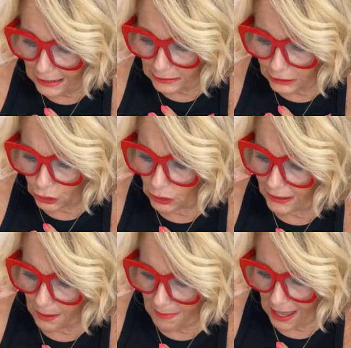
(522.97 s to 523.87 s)
can
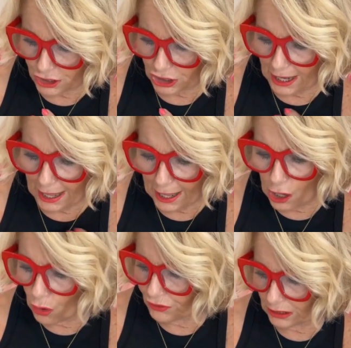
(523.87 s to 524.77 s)
clearly imagine a
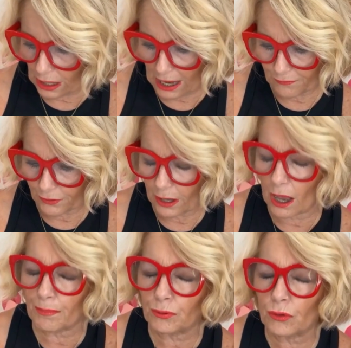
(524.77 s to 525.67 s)
healthy life,
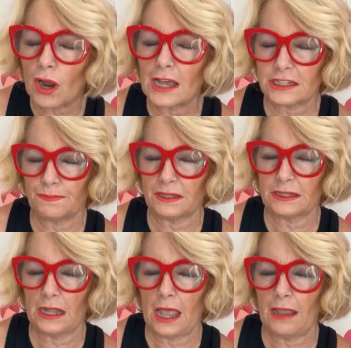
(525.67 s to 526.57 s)
a
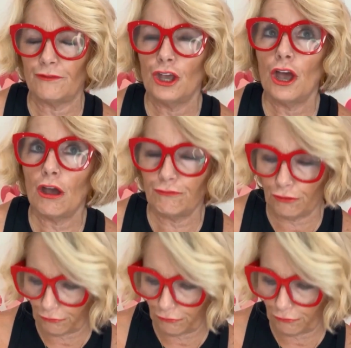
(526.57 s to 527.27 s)
prosperous life, a